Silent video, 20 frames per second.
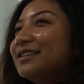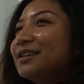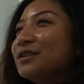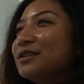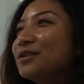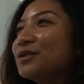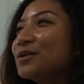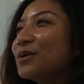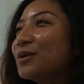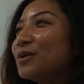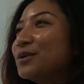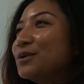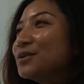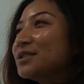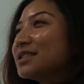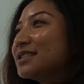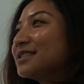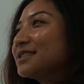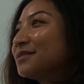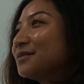you
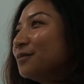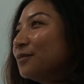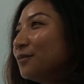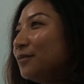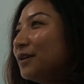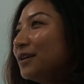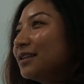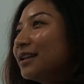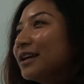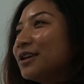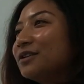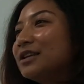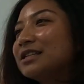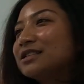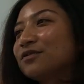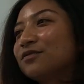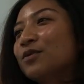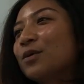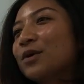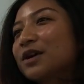just feel like you need
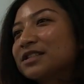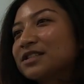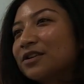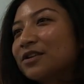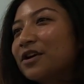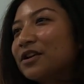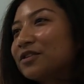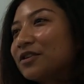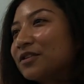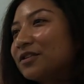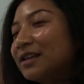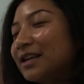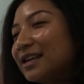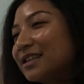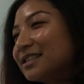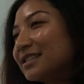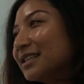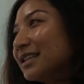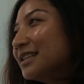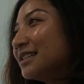to focus on other
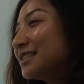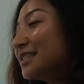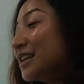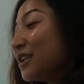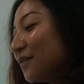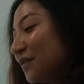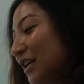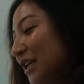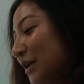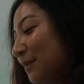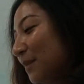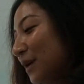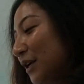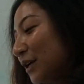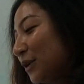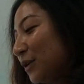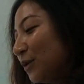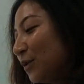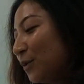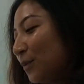things instead of the
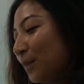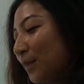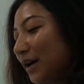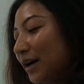EPQ,